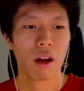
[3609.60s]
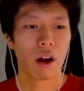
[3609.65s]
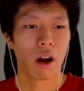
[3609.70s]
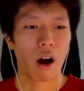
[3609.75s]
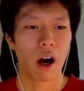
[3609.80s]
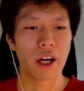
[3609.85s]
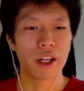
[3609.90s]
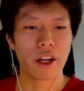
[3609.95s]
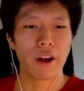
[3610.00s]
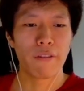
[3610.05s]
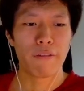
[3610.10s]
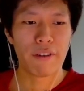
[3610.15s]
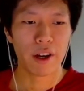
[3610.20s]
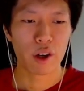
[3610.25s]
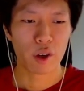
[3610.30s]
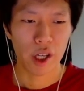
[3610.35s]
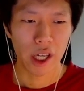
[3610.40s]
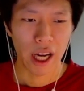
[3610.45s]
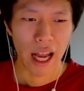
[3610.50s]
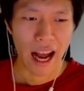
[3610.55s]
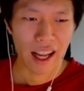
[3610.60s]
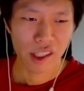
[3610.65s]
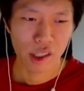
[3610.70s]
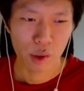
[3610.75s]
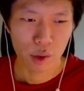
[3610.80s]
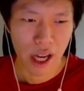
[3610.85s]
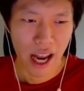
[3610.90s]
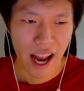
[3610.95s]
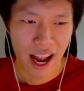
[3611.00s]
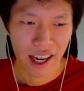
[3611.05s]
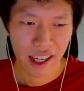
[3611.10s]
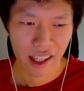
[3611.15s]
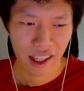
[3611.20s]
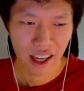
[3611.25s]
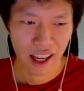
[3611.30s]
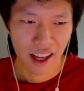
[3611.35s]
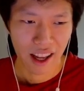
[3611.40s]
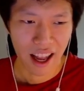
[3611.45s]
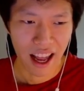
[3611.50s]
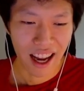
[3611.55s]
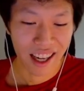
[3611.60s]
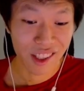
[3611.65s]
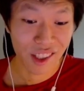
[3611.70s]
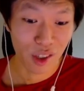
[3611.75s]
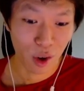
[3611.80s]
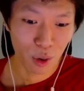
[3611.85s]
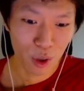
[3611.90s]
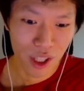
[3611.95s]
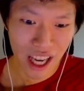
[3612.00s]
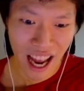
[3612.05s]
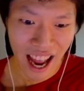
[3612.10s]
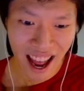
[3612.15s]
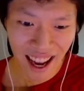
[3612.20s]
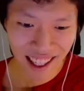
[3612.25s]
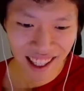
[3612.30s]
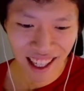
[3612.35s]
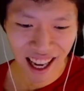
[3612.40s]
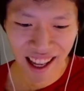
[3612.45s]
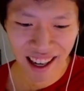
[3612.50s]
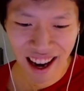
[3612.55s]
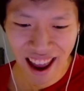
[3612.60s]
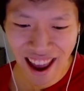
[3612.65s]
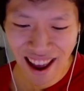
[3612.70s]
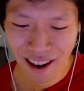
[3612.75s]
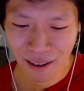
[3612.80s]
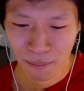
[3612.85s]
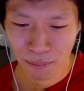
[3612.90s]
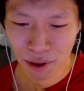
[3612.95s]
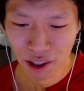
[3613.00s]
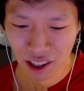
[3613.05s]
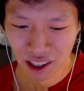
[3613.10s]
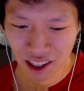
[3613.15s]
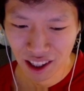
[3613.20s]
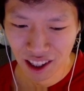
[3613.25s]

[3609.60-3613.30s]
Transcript: Alright, Nefiri, Exotech, and Amp.